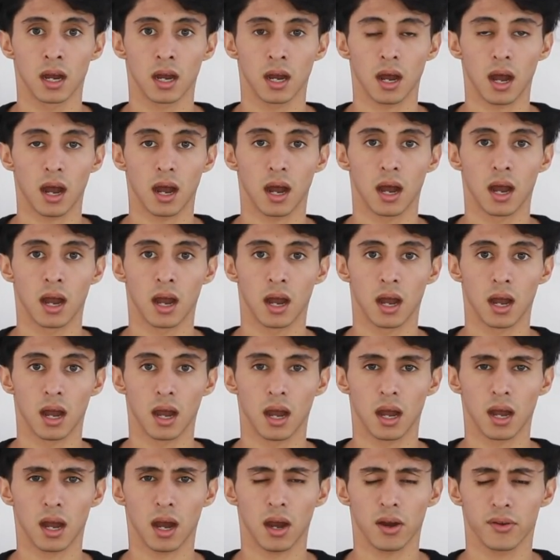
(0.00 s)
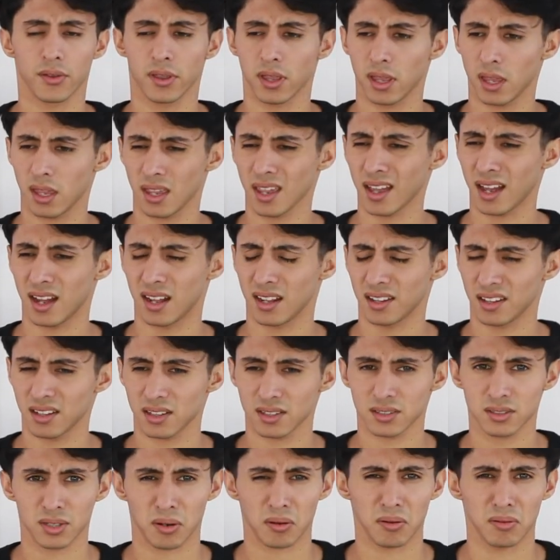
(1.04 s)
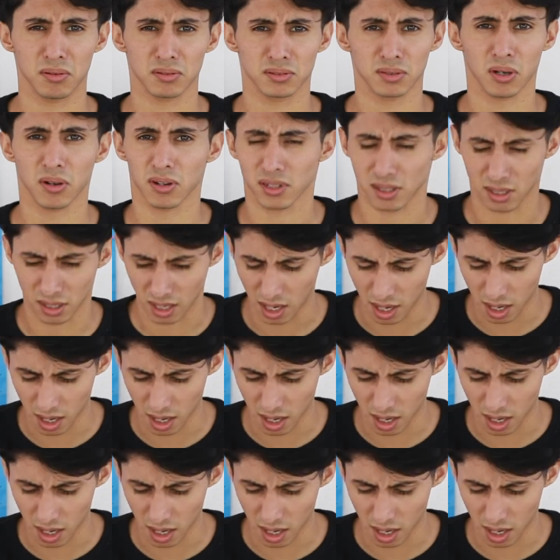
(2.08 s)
Uh, oh, yeah, to totally.